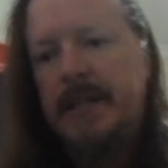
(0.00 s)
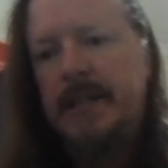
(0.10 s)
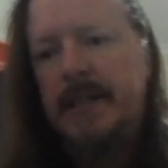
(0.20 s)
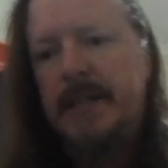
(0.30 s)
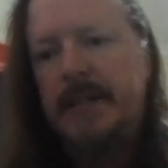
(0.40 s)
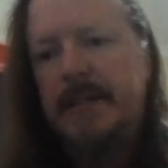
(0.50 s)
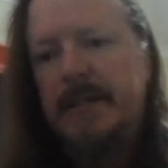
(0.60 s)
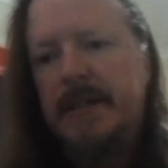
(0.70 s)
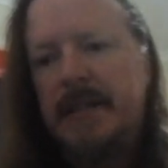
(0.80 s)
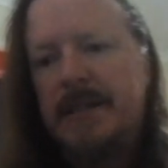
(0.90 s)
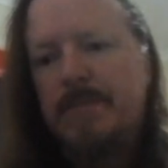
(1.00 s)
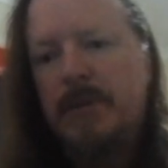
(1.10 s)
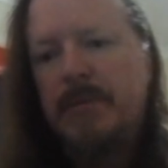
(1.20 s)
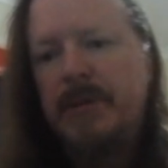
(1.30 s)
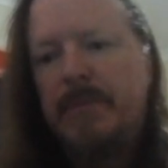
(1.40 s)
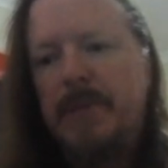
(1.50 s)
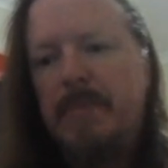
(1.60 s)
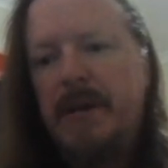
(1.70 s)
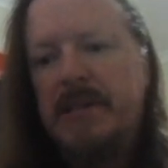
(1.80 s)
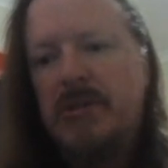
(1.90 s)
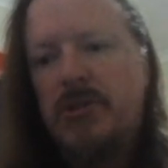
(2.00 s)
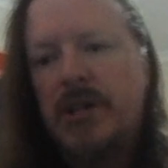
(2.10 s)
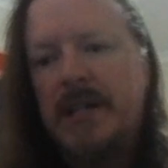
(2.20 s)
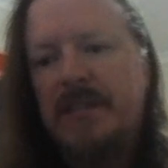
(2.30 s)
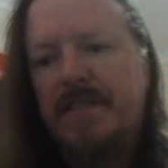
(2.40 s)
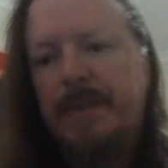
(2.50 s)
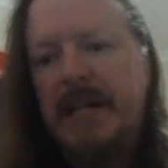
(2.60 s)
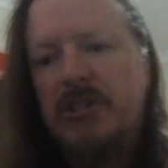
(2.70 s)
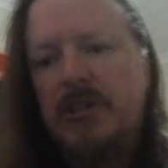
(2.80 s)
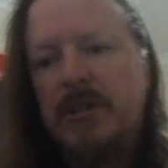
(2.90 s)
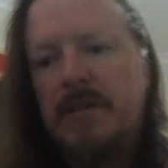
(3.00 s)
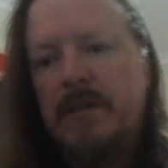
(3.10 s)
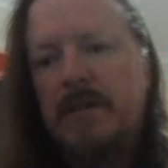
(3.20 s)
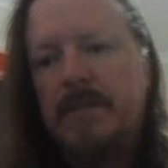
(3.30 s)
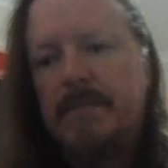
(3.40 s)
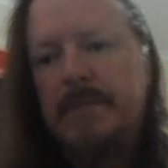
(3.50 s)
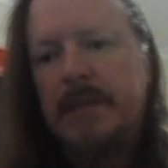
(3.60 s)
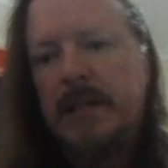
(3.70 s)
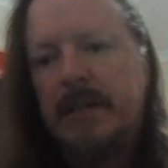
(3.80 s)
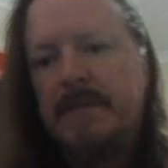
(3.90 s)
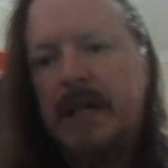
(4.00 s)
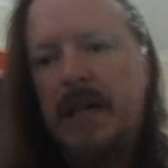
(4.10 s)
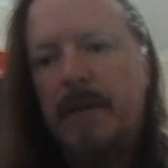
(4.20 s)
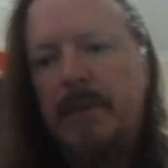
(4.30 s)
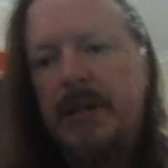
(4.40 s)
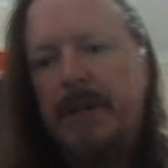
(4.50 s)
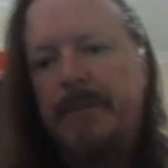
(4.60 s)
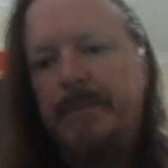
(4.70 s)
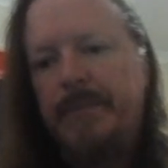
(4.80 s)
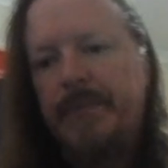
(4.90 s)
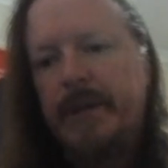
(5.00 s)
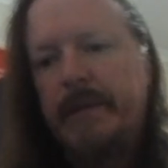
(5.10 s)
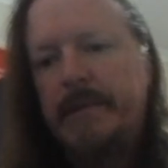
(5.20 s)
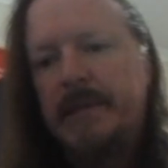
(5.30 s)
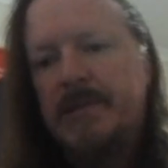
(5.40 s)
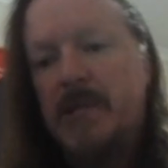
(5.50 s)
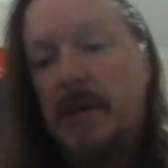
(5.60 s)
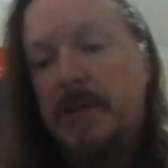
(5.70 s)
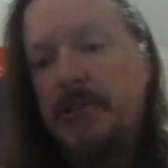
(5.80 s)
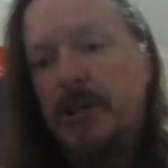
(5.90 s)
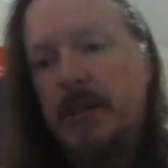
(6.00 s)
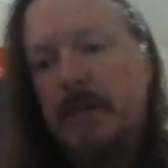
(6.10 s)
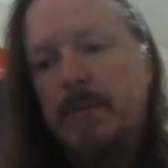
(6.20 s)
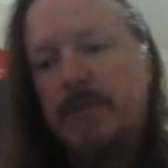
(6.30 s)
And that's probably not my best transformation that I've done, but it's done the job.